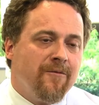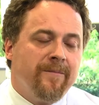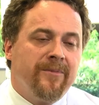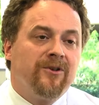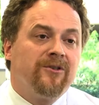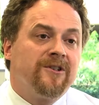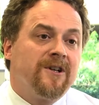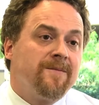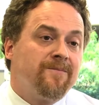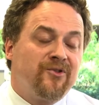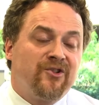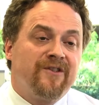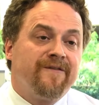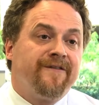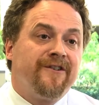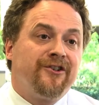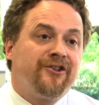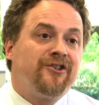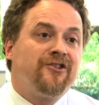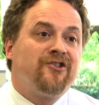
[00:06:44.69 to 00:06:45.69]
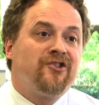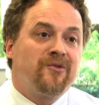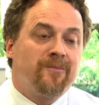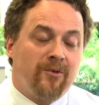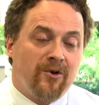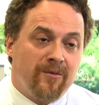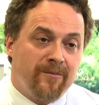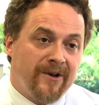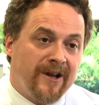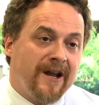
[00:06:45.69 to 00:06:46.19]
build up sufficient
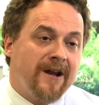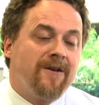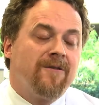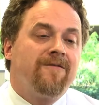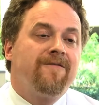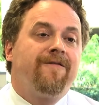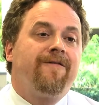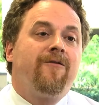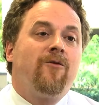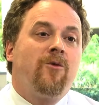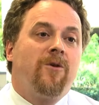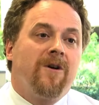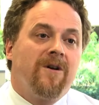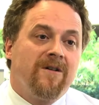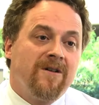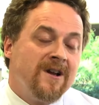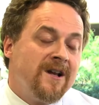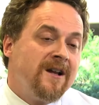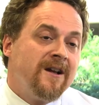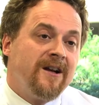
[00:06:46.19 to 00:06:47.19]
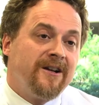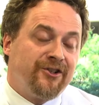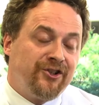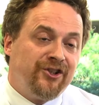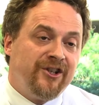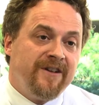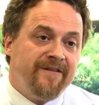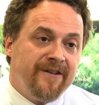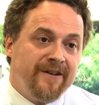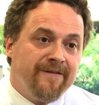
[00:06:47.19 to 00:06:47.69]
sperm count for
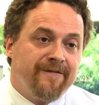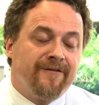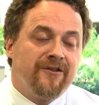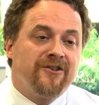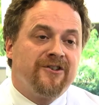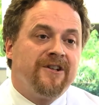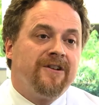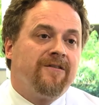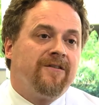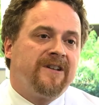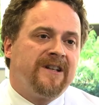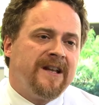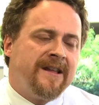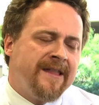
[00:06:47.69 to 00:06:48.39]
achieving fertility.